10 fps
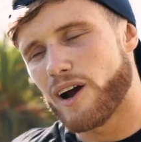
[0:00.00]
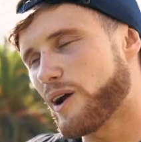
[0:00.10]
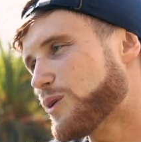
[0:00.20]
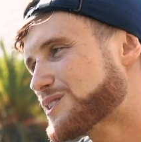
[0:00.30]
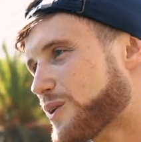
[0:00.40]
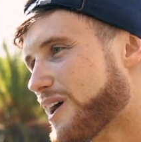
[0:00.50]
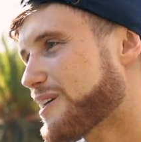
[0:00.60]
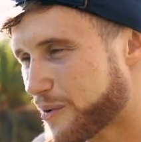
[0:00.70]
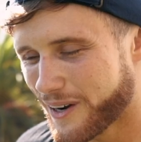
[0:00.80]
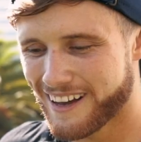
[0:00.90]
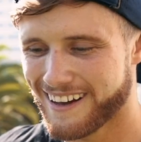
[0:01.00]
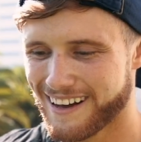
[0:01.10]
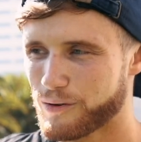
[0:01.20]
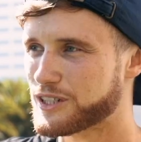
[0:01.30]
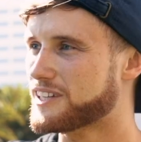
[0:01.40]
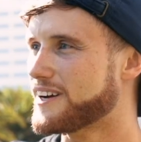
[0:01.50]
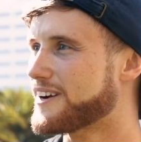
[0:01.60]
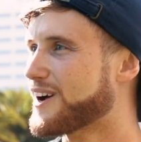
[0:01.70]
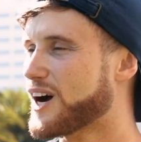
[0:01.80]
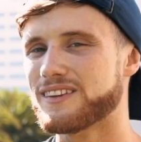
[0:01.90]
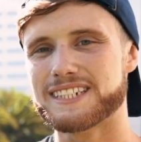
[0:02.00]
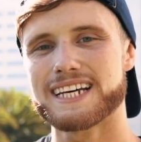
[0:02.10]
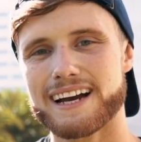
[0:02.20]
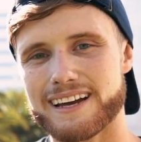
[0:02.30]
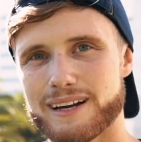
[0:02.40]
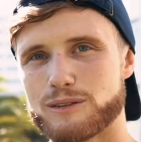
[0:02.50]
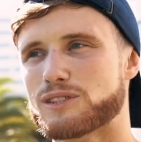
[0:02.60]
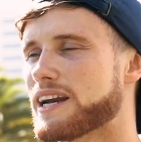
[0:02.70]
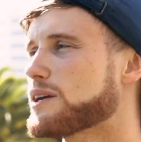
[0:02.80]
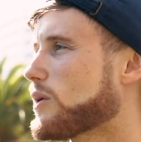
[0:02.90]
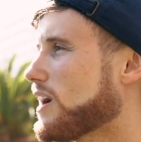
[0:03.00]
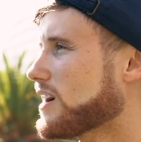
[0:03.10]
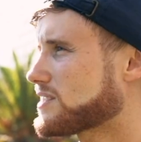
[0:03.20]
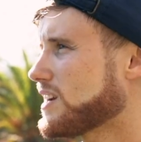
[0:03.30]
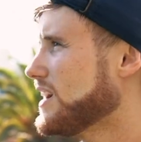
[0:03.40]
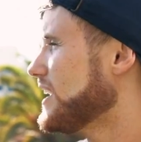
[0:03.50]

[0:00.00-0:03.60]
All right, what's going on, everyone? We're just here on the deck outside Equinox,